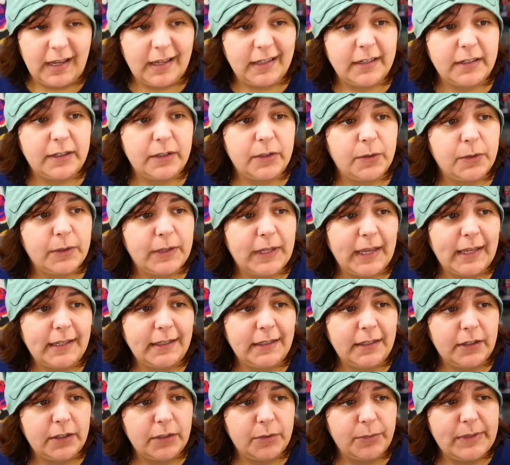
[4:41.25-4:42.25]
I didn't know
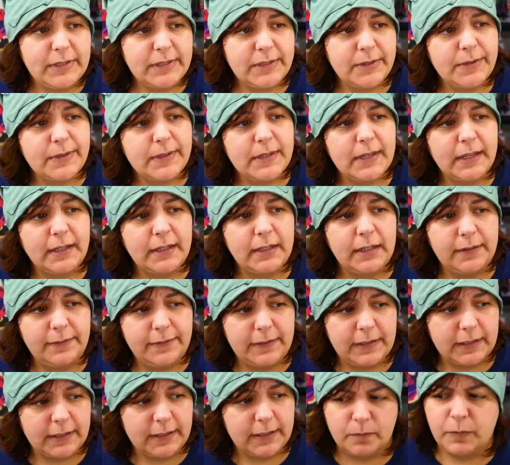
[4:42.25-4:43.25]
candy could be so
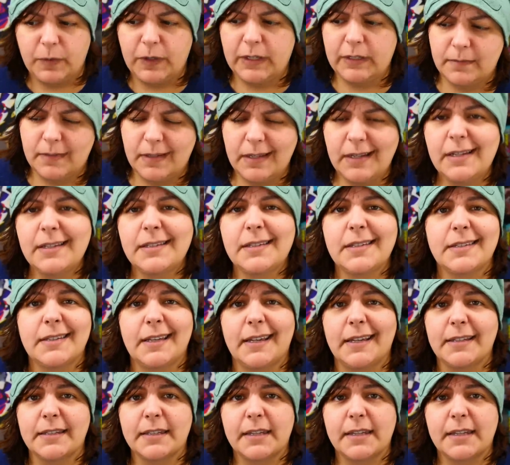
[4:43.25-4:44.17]
scientific. Wait, it is a science